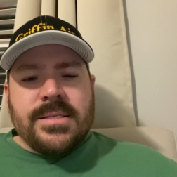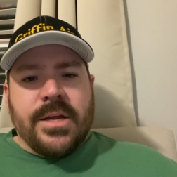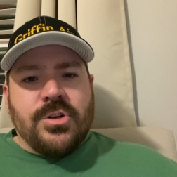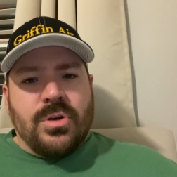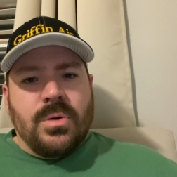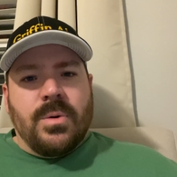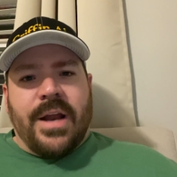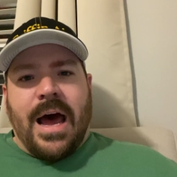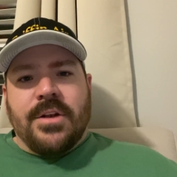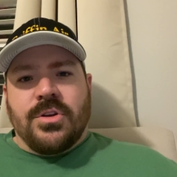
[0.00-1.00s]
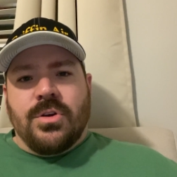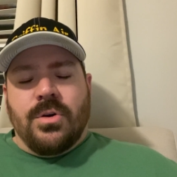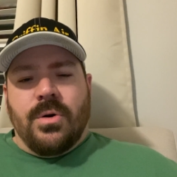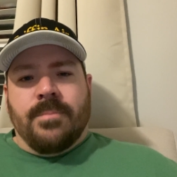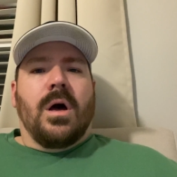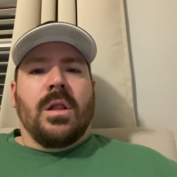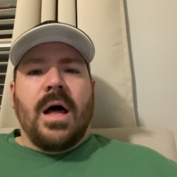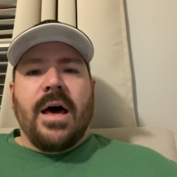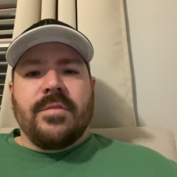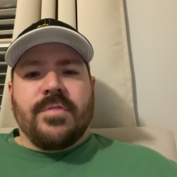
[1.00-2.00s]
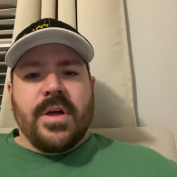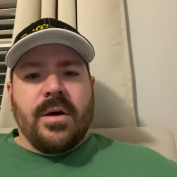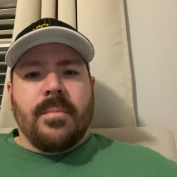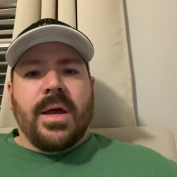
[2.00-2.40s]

that do what I do, a lot of them,